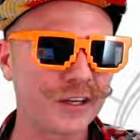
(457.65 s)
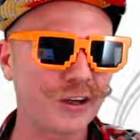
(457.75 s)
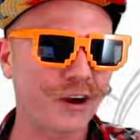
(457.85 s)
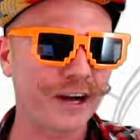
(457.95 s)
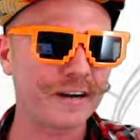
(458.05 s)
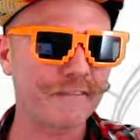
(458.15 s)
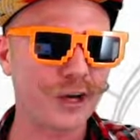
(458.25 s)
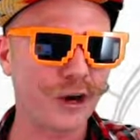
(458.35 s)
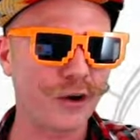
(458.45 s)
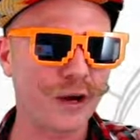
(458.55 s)
kind of
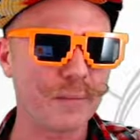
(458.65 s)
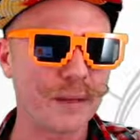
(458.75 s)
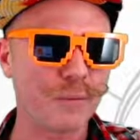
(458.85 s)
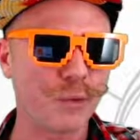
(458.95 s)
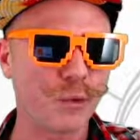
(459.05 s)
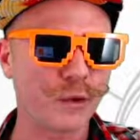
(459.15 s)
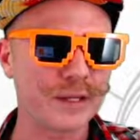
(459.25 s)
go a bit more